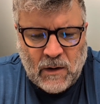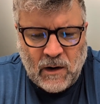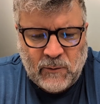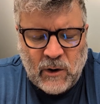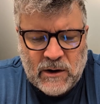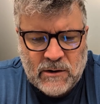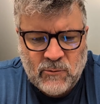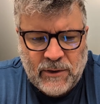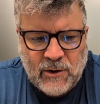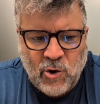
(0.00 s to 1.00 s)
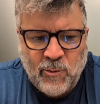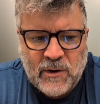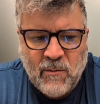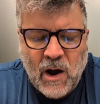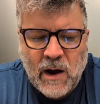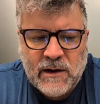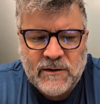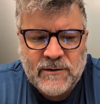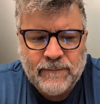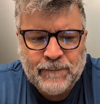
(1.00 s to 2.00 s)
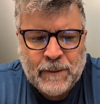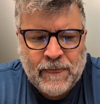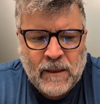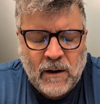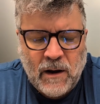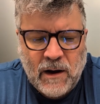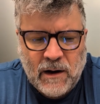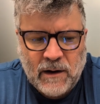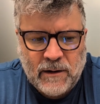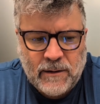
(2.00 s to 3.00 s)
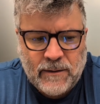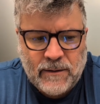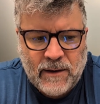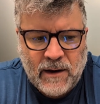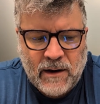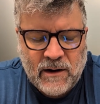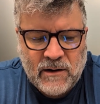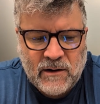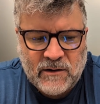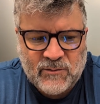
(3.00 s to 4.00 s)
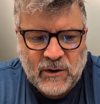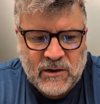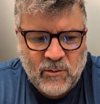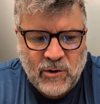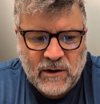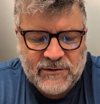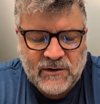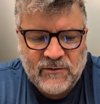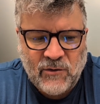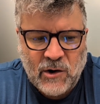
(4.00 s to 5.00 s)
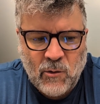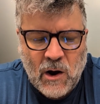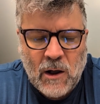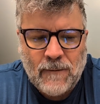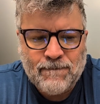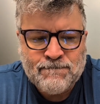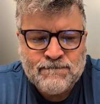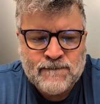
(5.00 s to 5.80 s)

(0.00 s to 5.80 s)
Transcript: I went in with an open mind, and they explained the process very well.